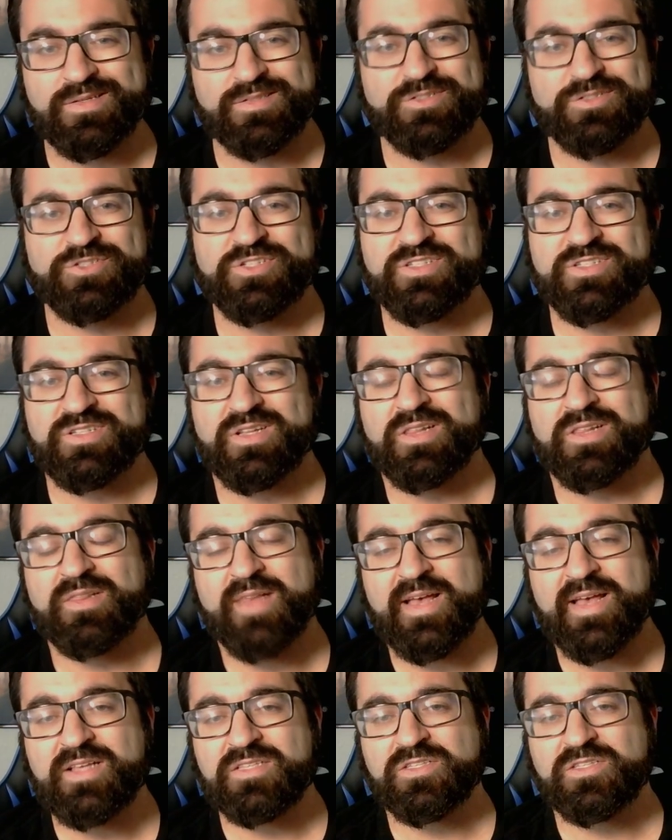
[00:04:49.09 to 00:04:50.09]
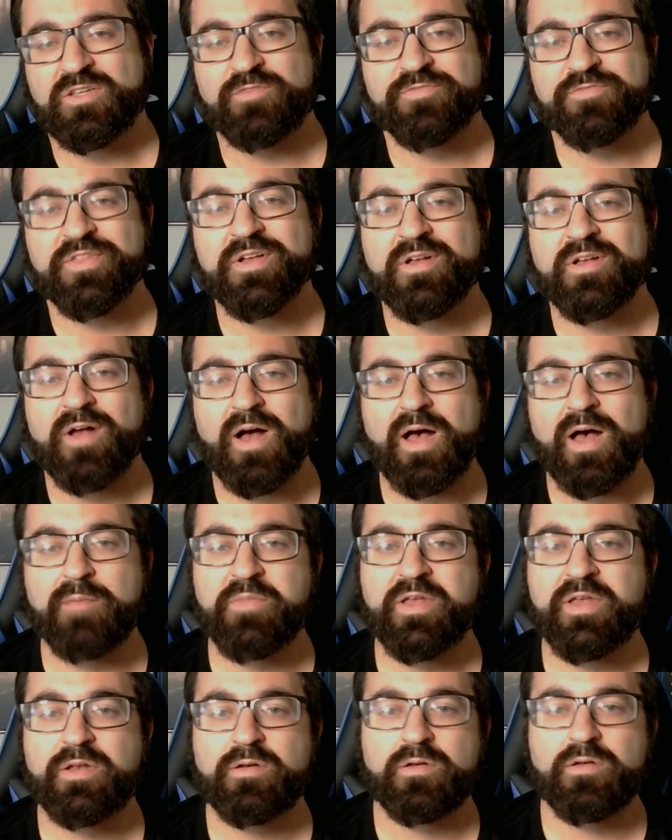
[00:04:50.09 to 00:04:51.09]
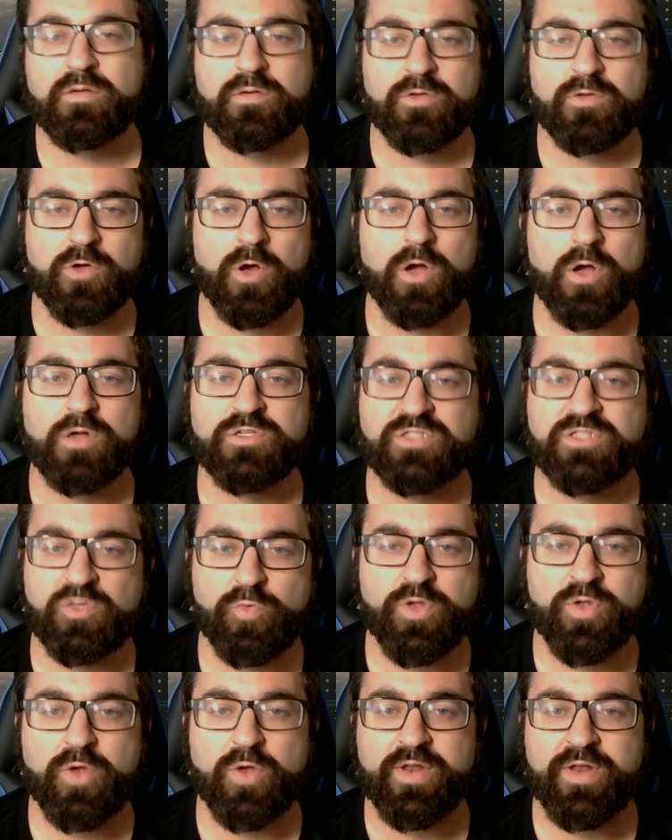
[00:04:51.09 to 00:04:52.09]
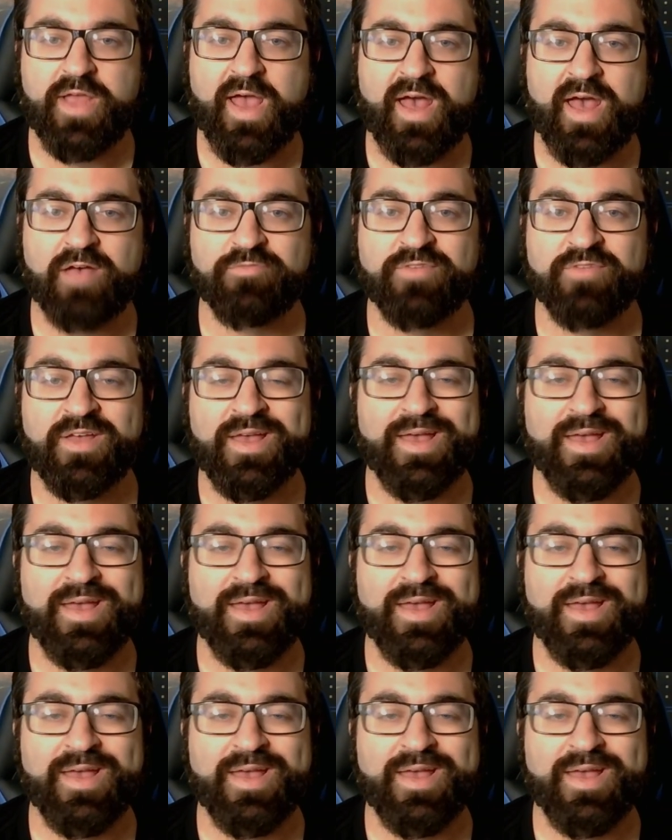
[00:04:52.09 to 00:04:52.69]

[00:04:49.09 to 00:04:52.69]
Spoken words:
Just less of the common cards that we already have.